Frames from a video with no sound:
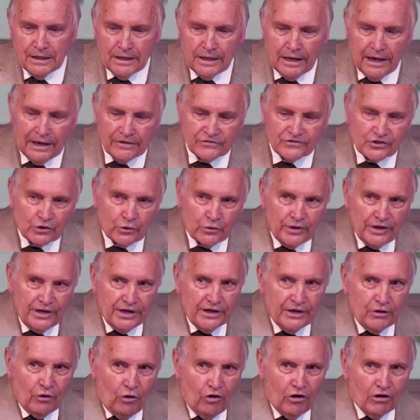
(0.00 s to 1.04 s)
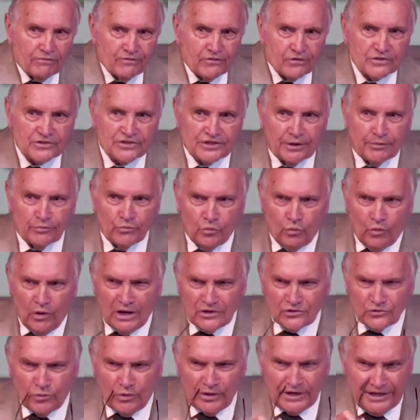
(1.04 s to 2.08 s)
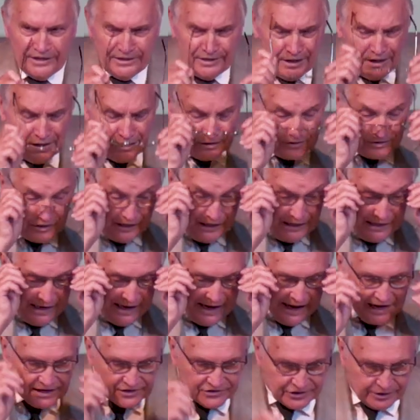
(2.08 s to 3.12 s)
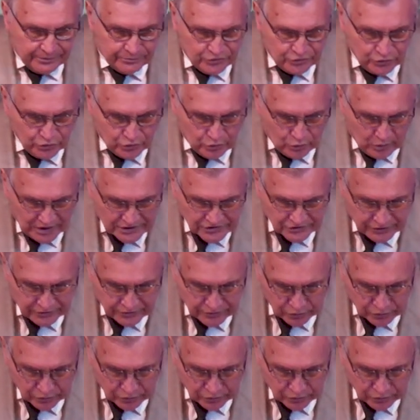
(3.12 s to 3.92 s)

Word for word: And so he offers him, watch what he does. He asks him two questions.